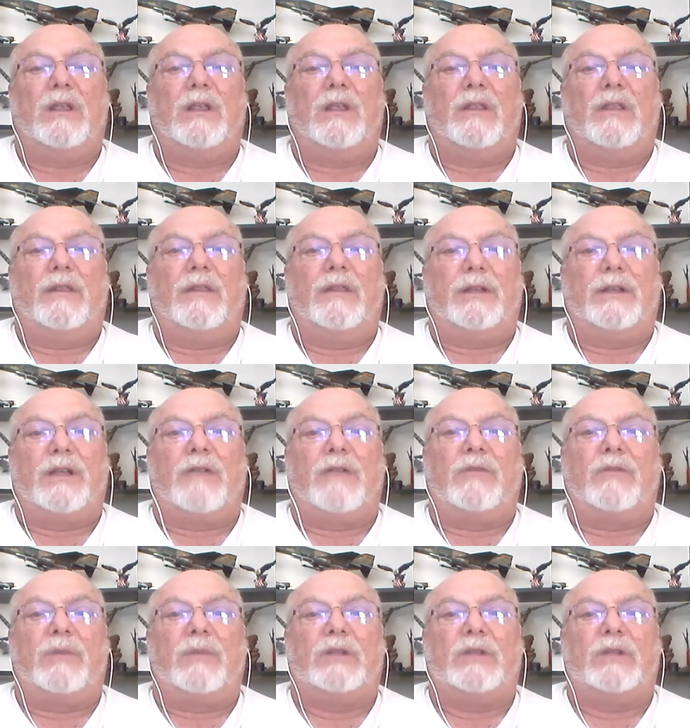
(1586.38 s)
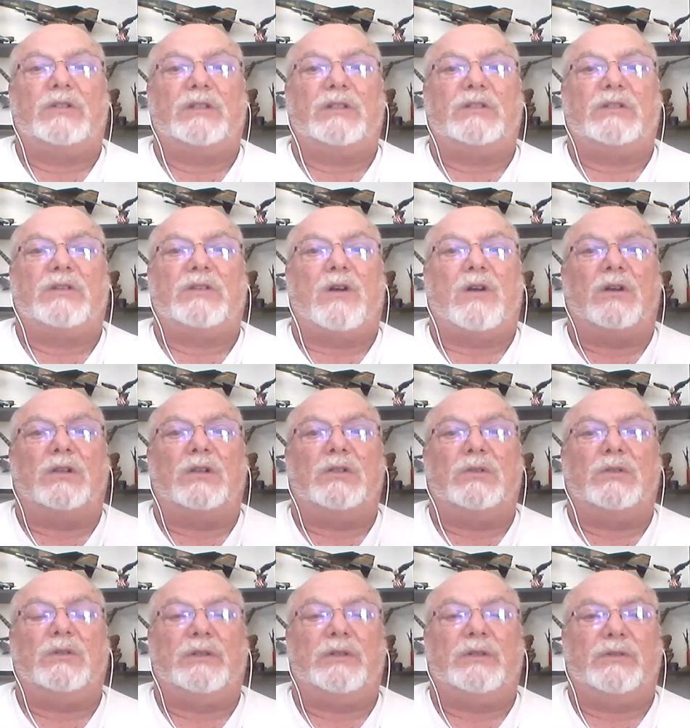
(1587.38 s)
The government should start
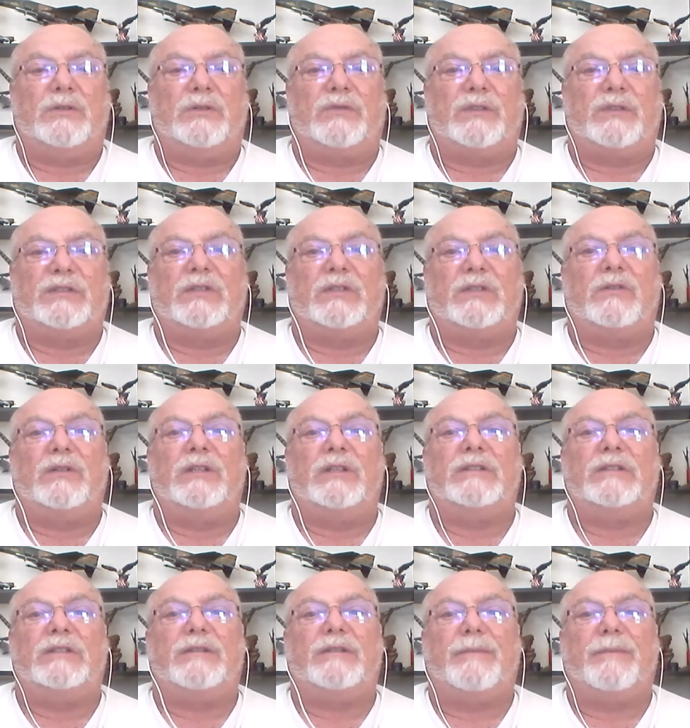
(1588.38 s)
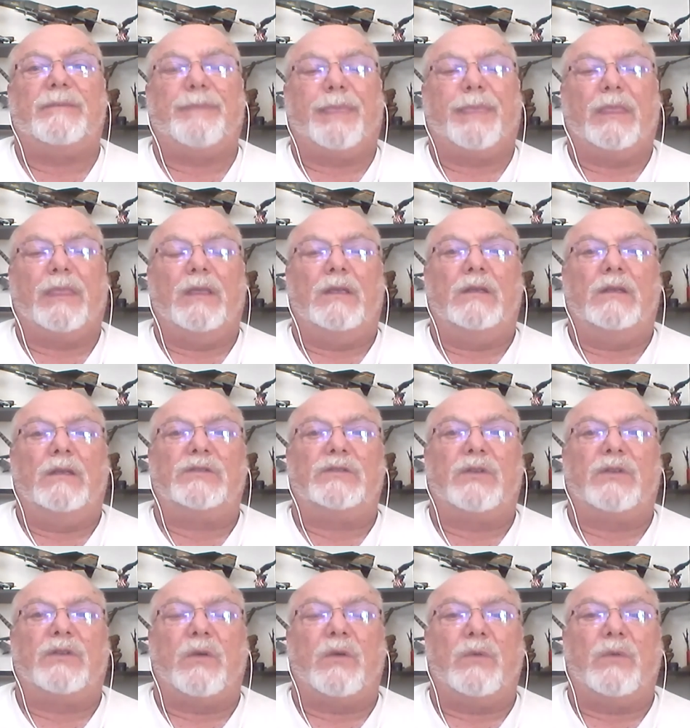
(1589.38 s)
doing those facilities
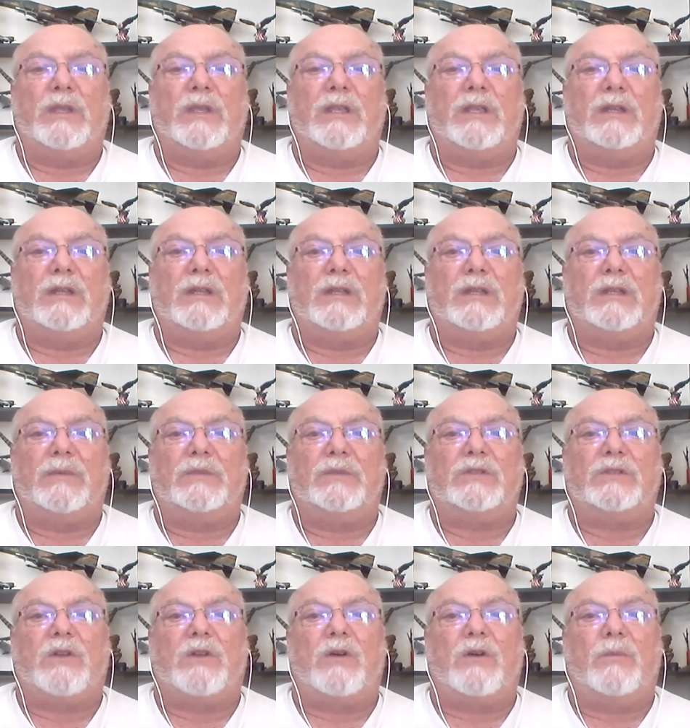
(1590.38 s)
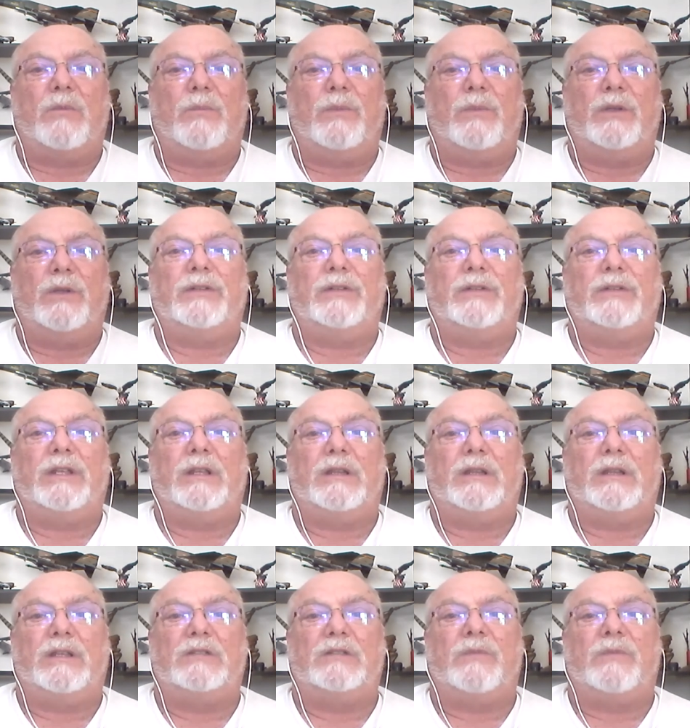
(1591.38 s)
so that we can start building
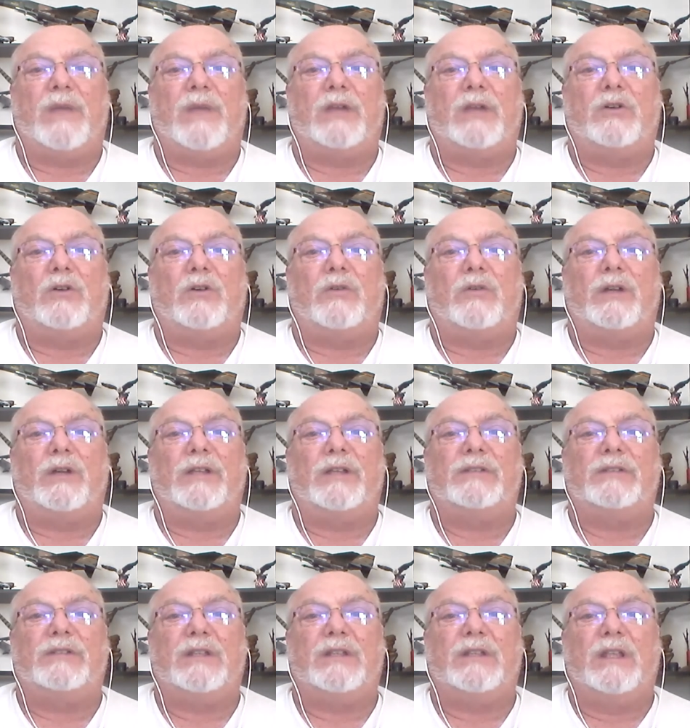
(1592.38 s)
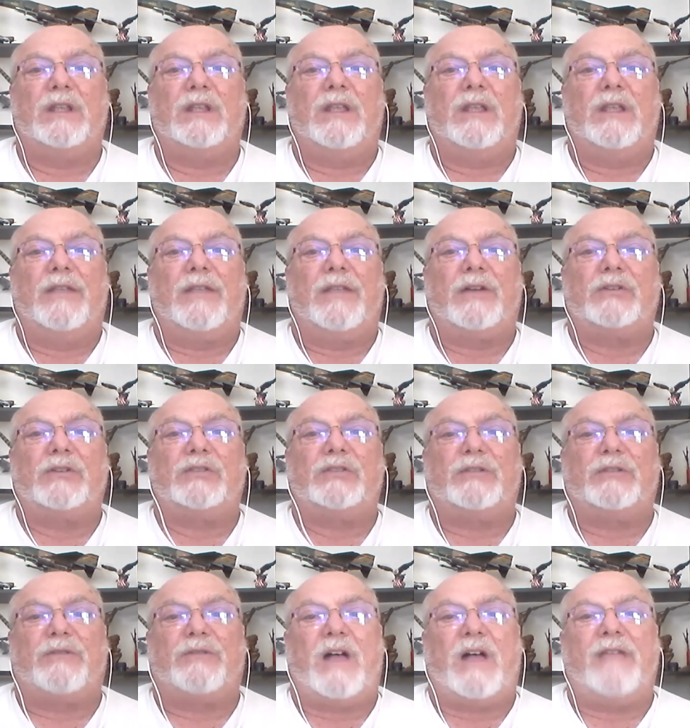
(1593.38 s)
these microgrids that are
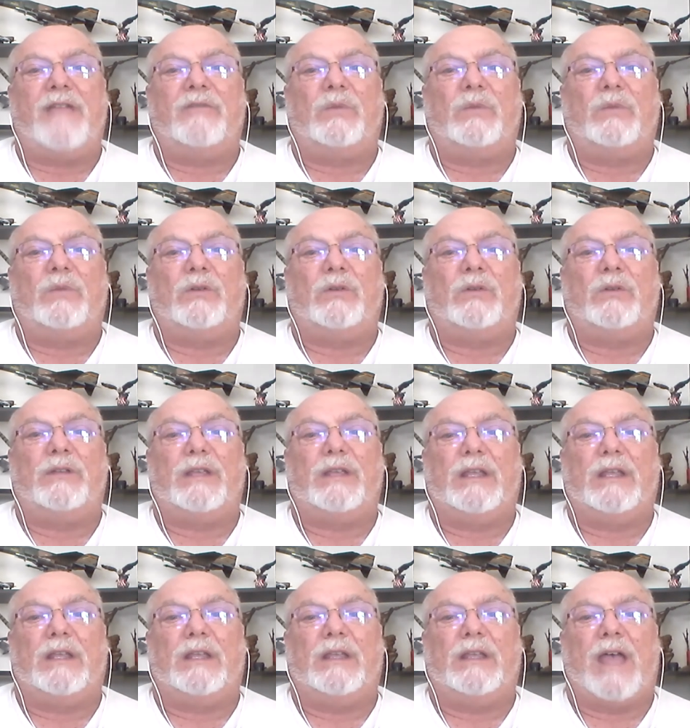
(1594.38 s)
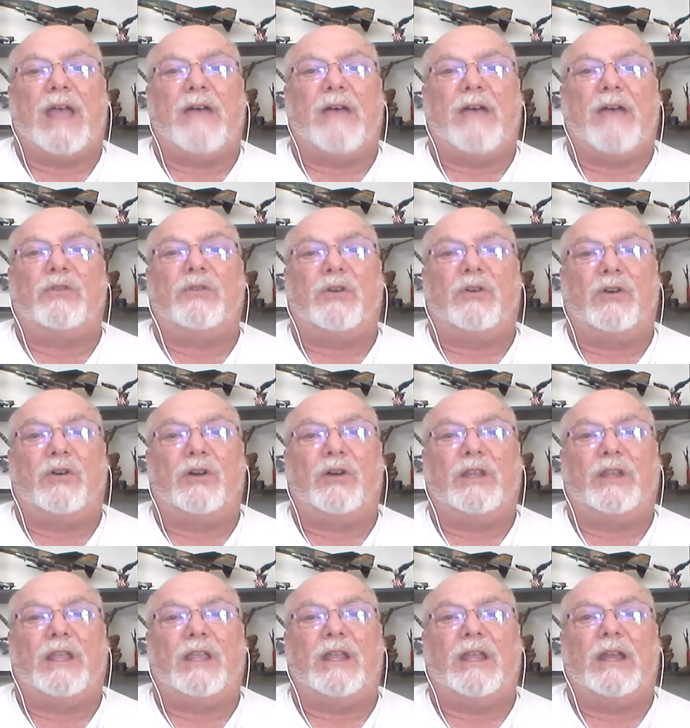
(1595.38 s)
survivable after a
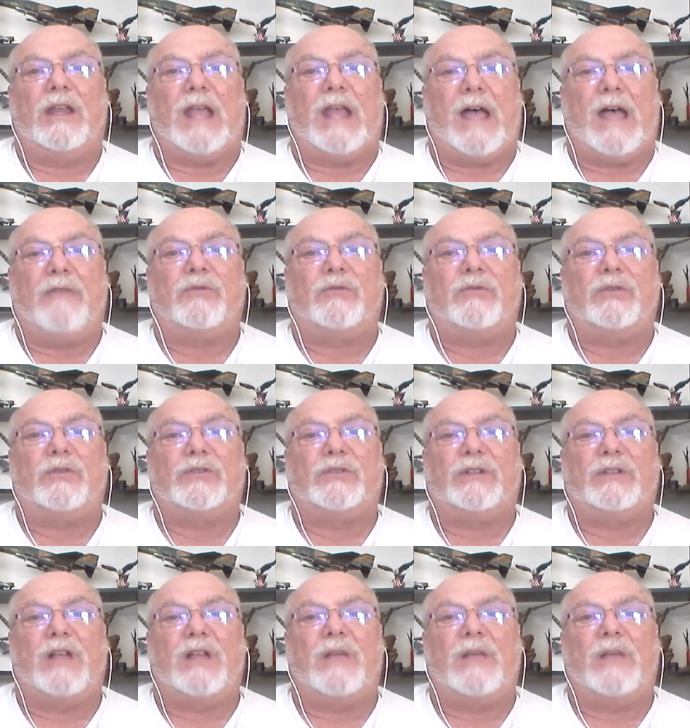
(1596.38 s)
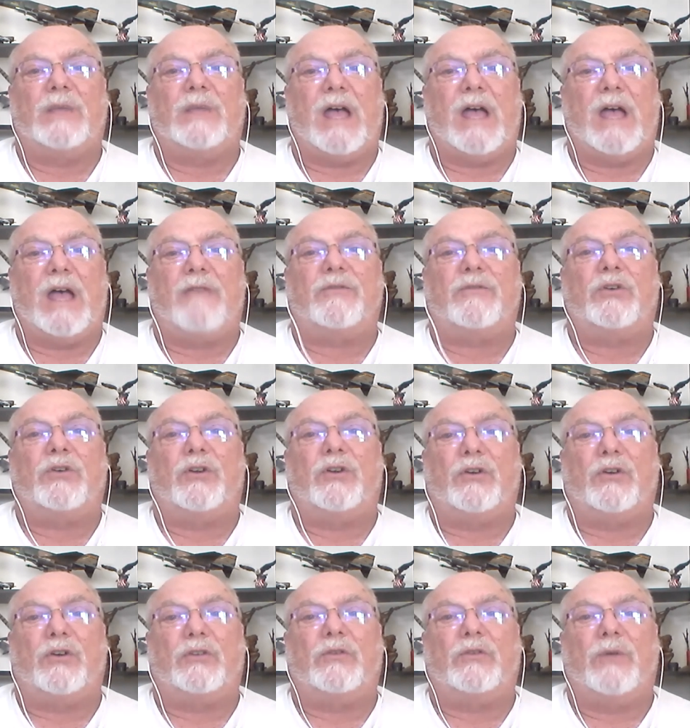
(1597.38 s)
hurricane, after a tsunami, after an
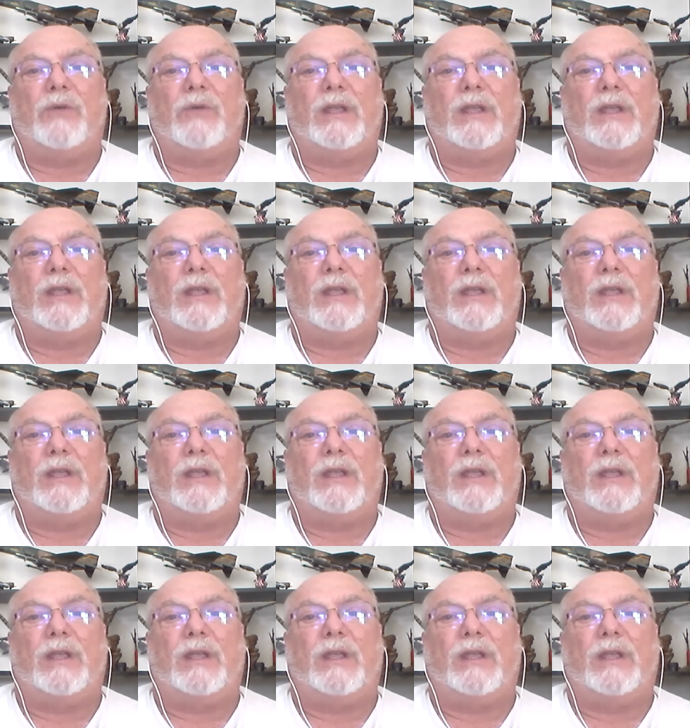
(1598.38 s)
earthquake,